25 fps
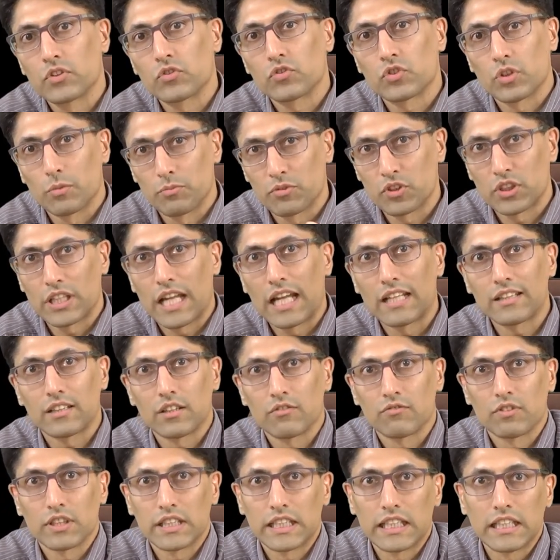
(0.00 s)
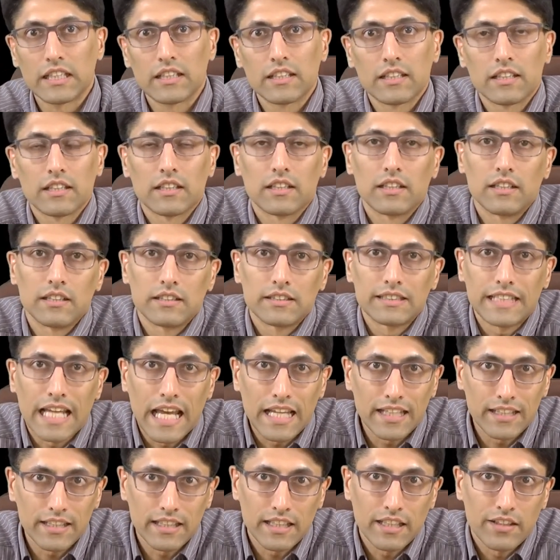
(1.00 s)
substantively uh,
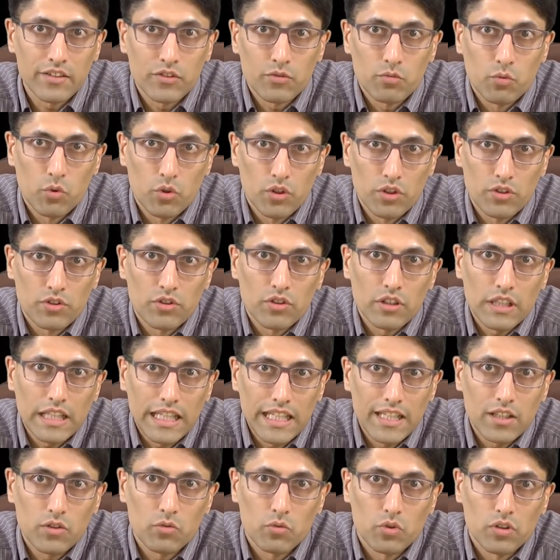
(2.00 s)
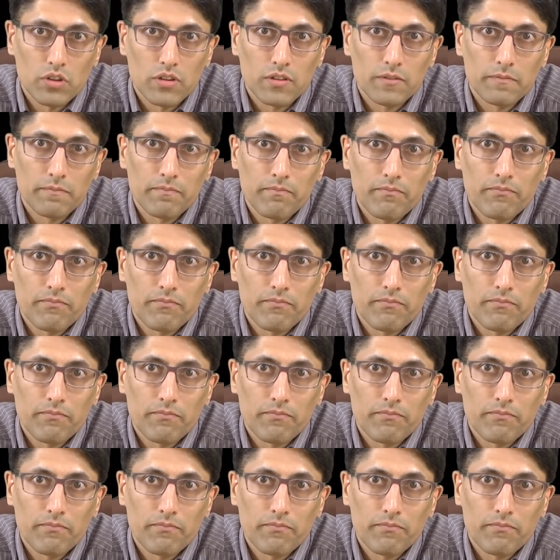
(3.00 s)
tending towards equal.